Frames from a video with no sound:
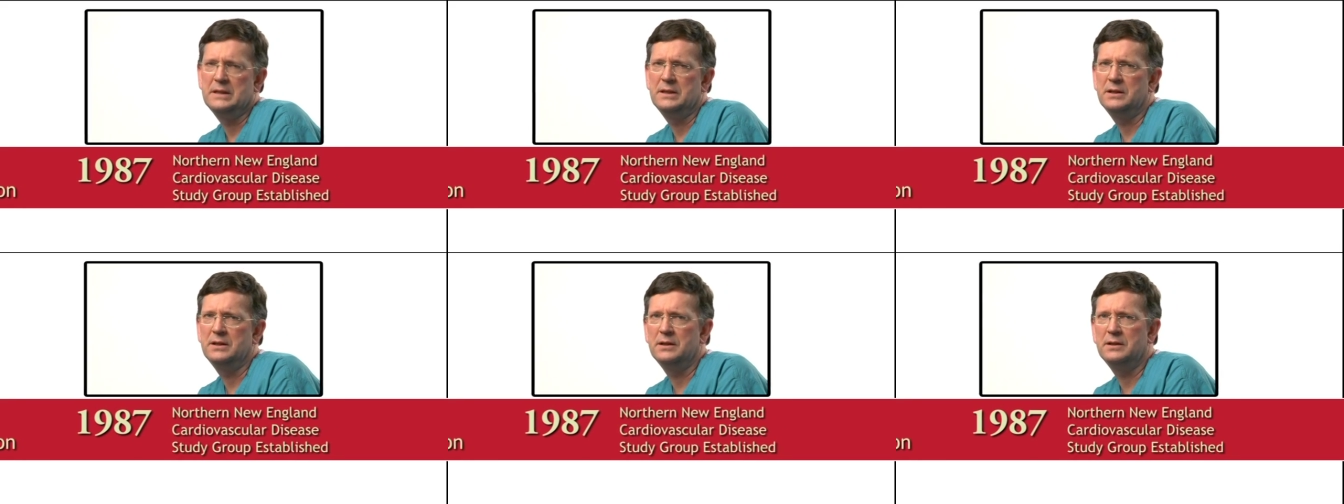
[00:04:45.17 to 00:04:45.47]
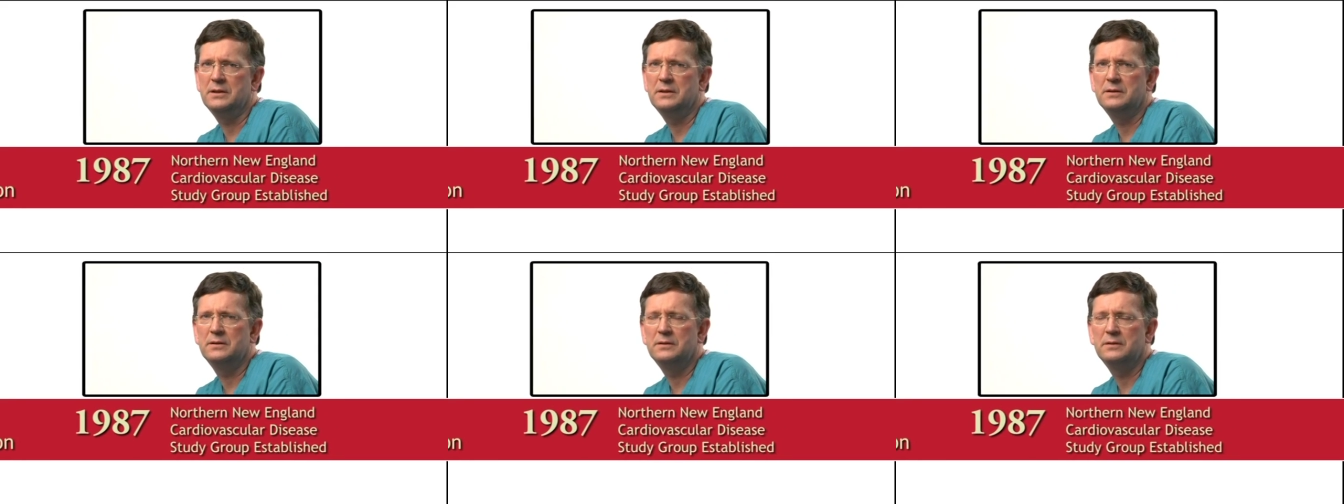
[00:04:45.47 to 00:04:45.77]

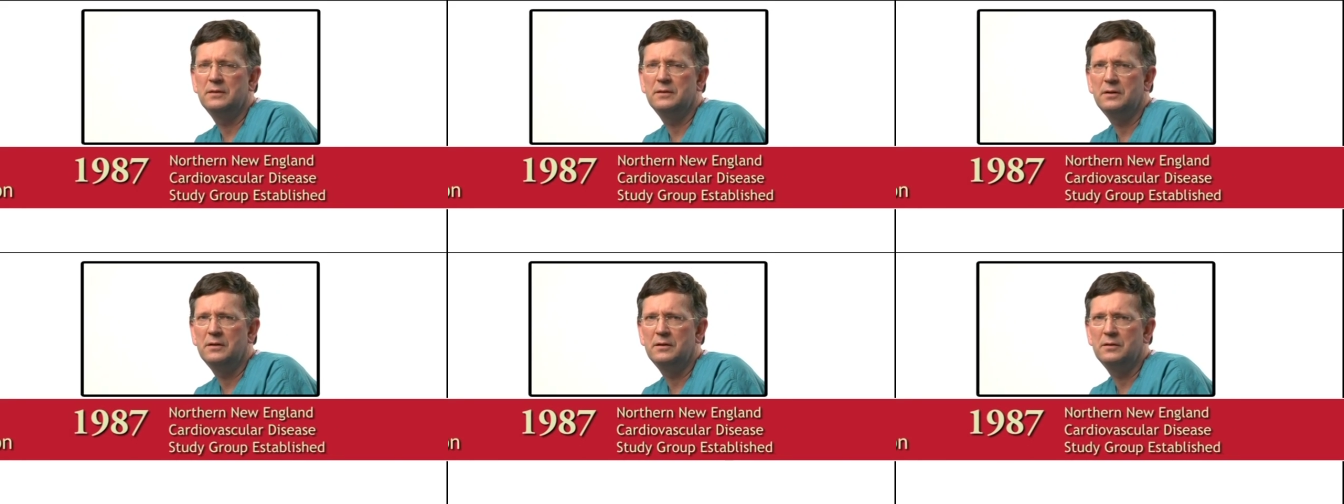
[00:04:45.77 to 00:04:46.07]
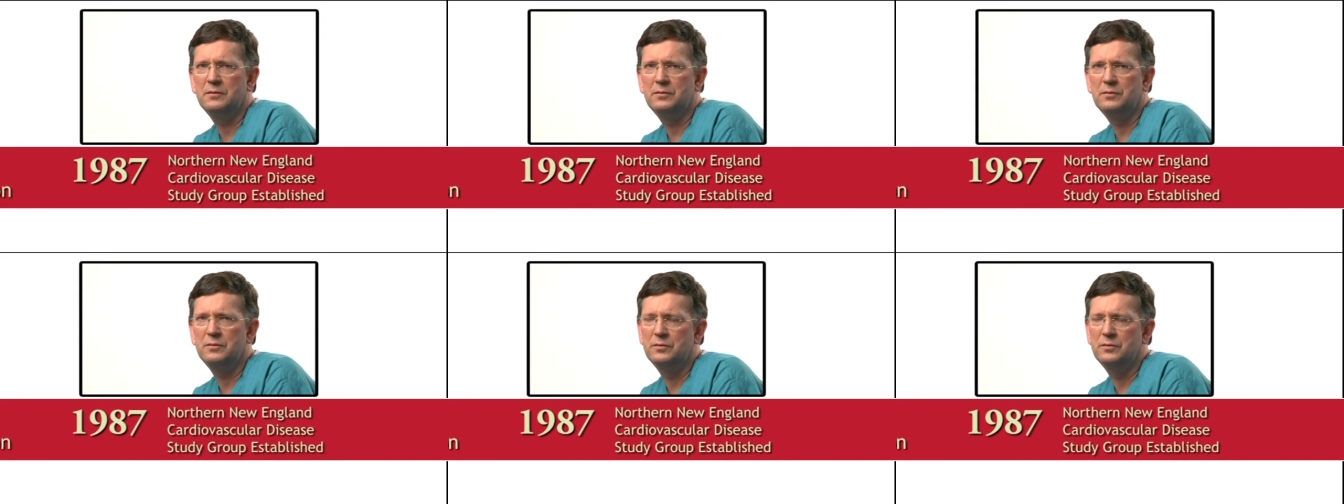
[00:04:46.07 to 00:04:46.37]
uh,
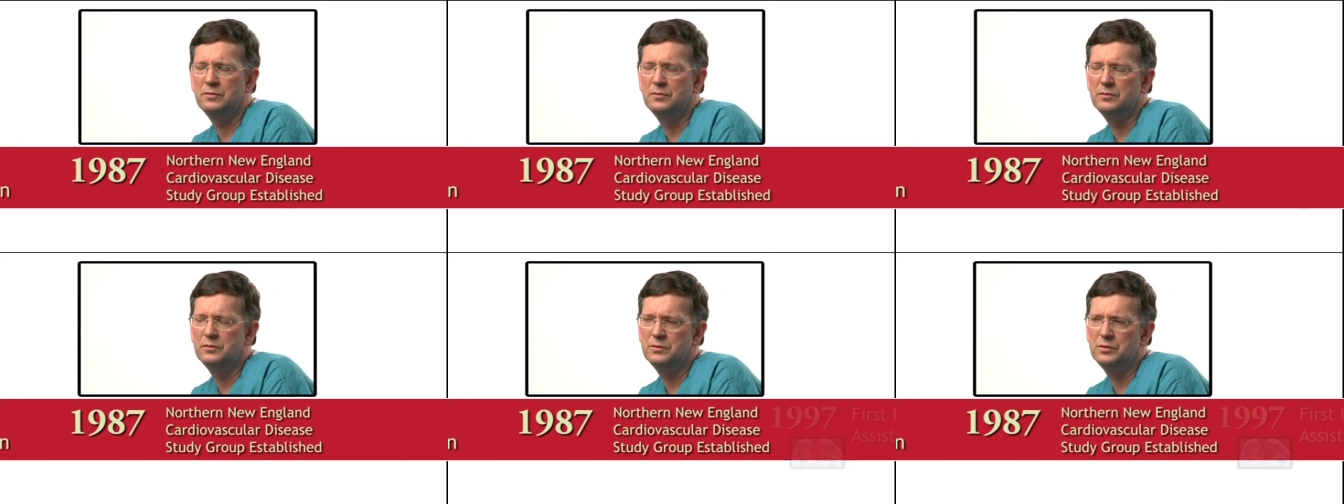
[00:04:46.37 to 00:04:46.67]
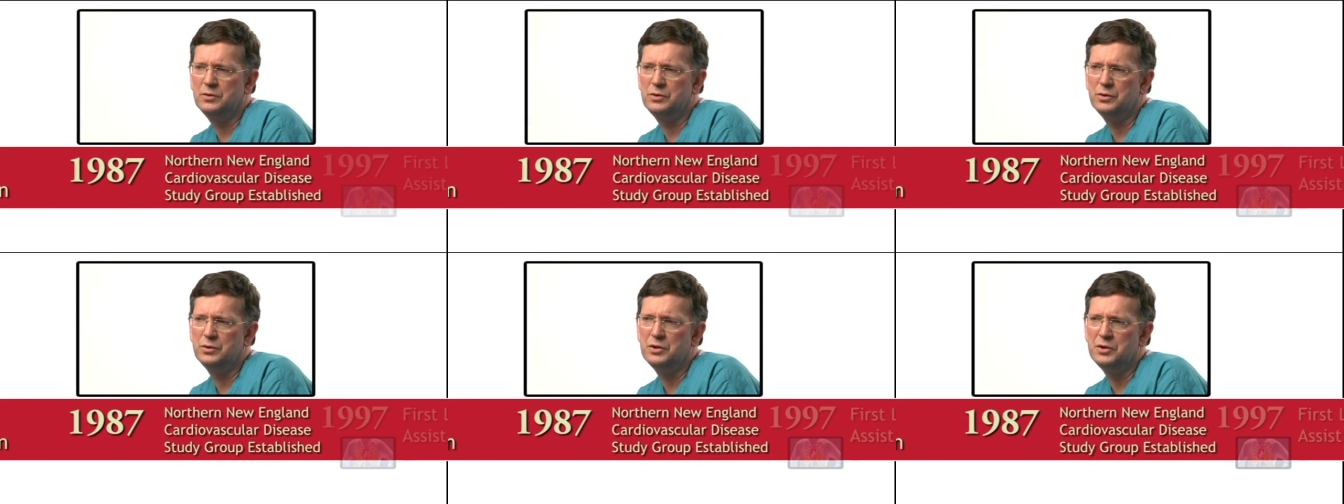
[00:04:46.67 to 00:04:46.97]
of,
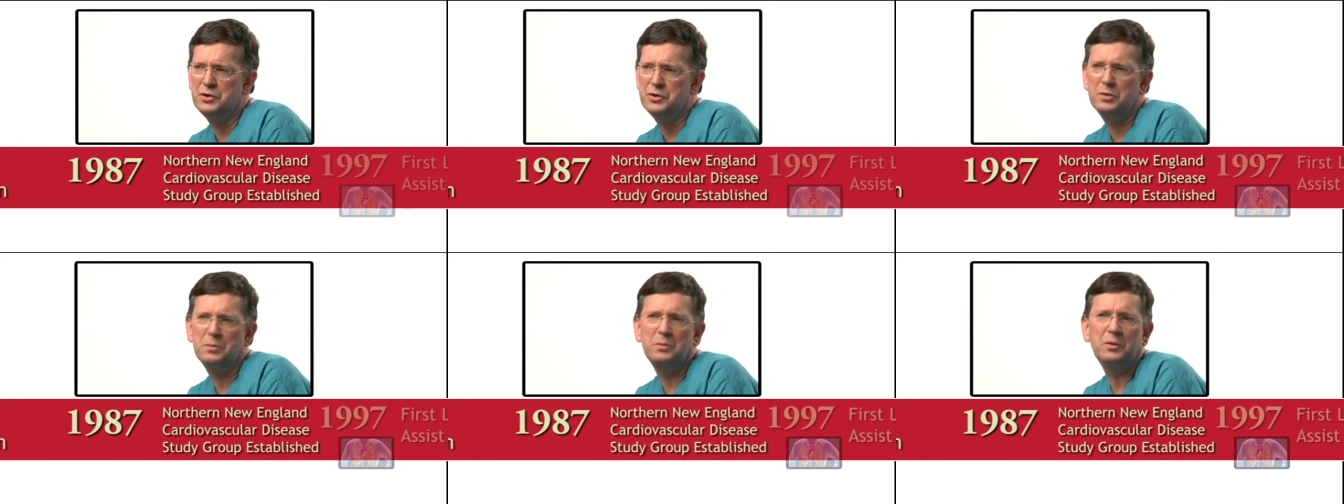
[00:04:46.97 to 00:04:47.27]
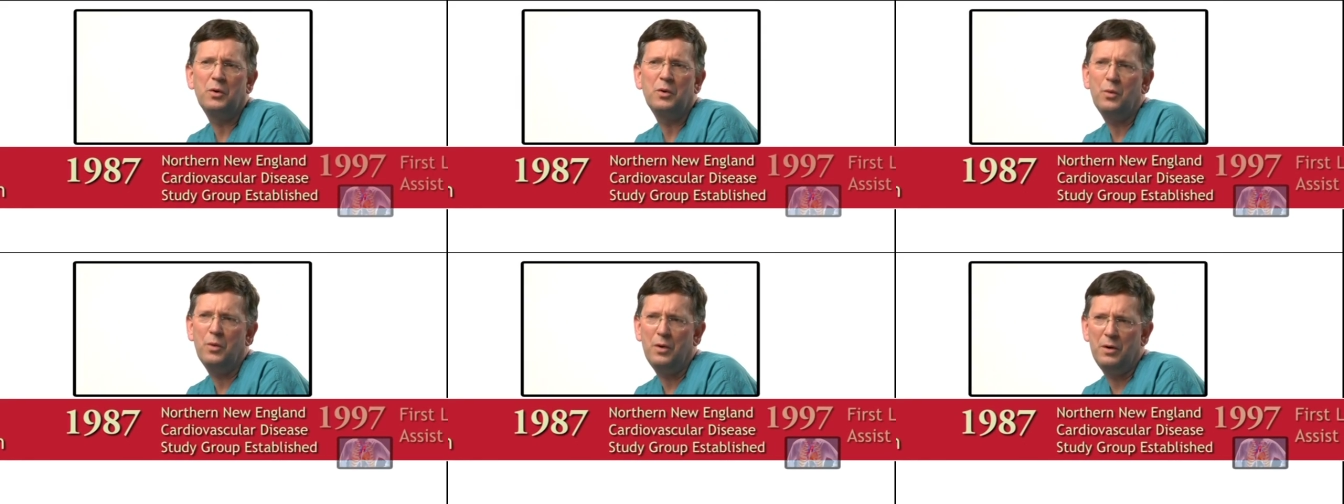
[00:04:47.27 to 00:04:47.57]
to determine
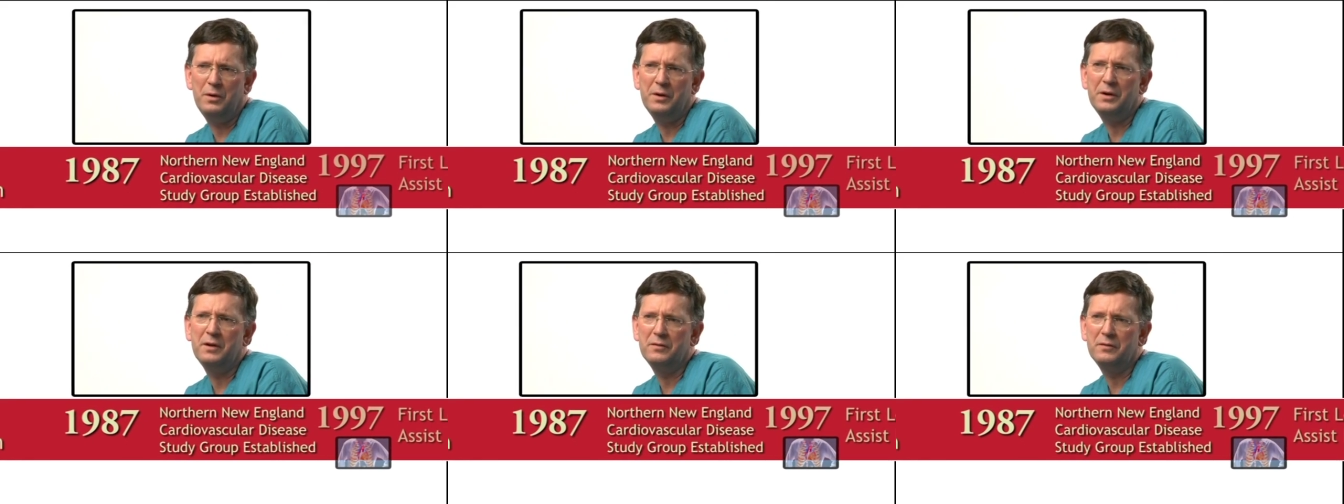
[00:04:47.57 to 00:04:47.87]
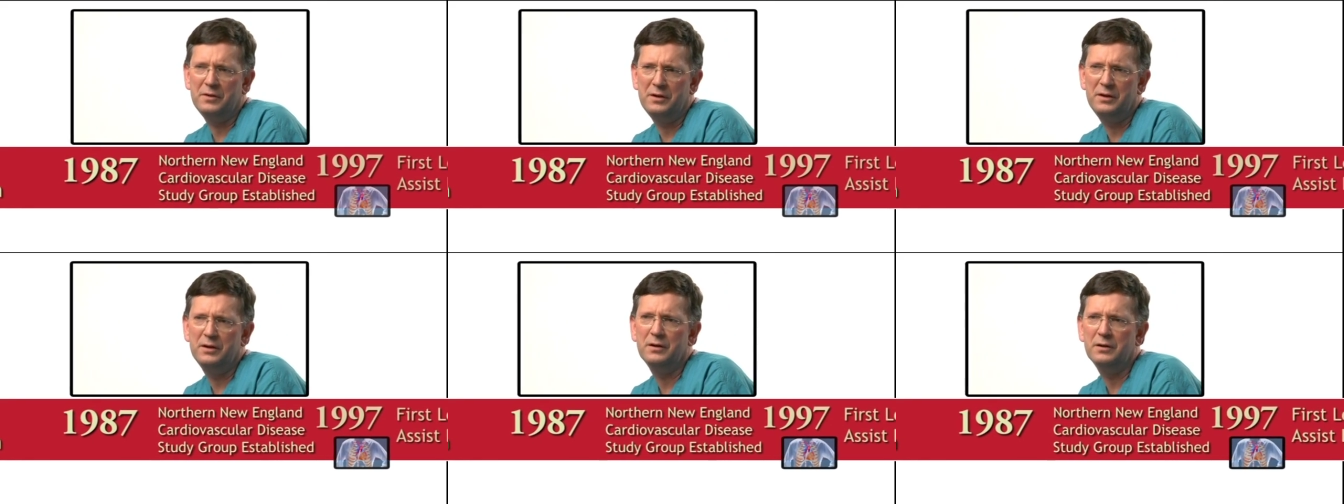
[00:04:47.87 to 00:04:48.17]
quality
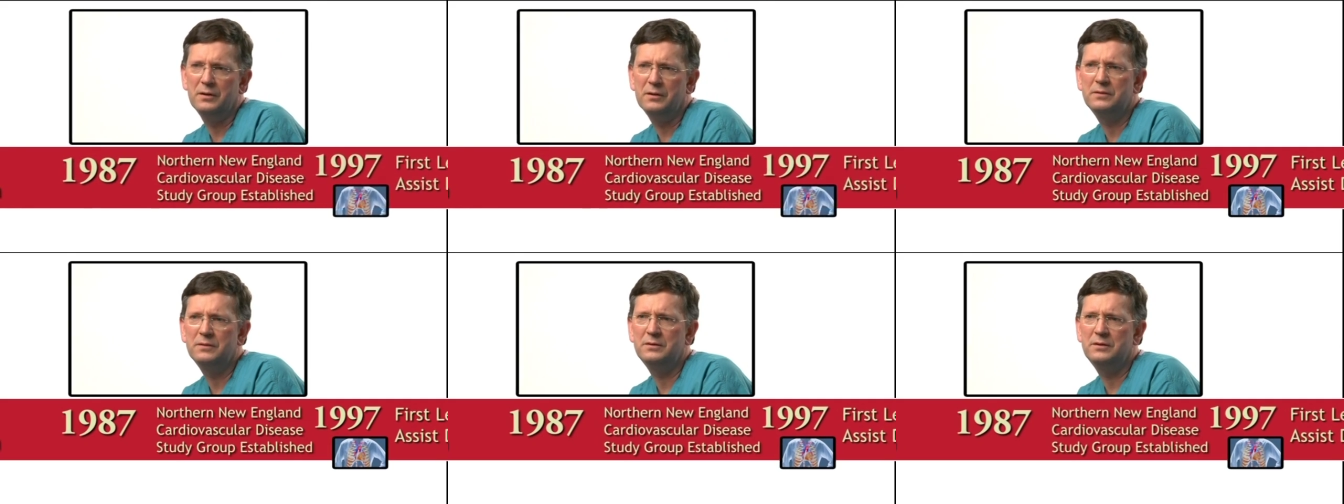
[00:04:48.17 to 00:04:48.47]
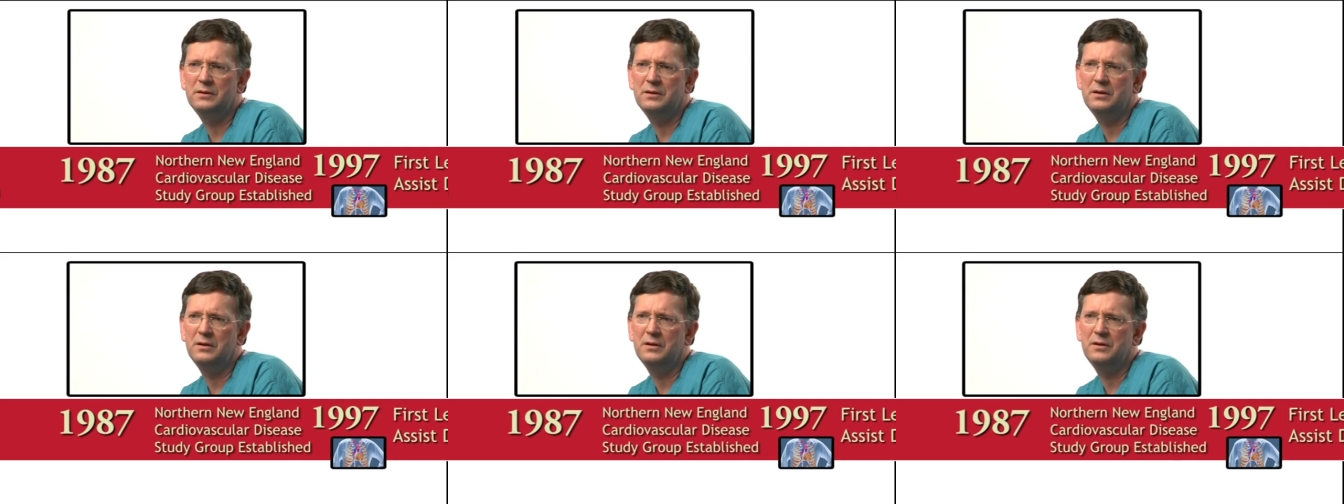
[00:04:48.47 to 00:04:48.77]
of care
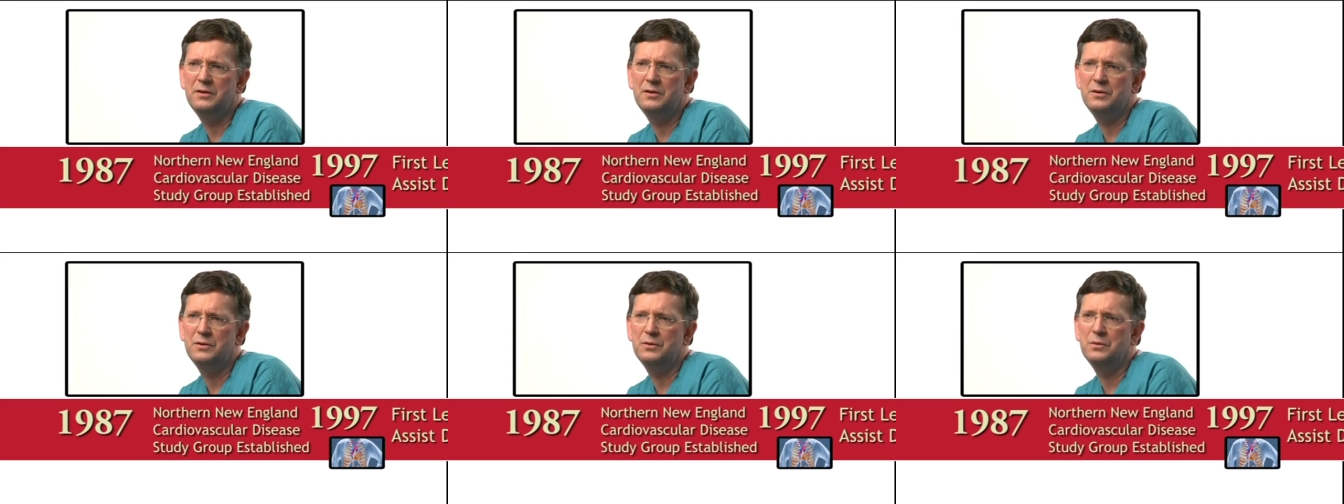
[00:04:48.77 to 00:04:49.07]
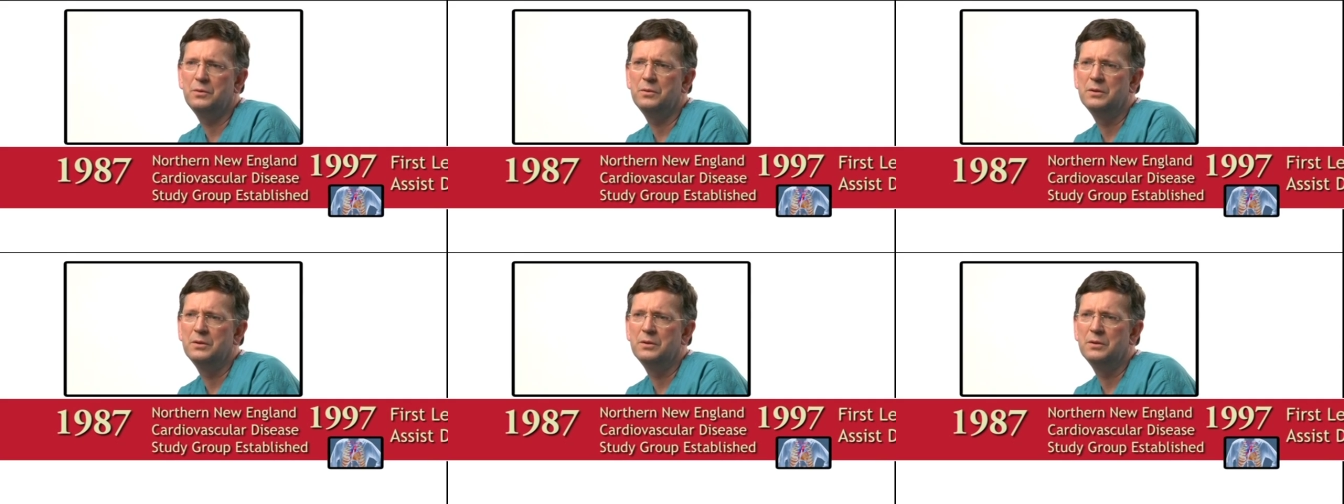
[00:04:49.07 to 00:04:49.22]
and to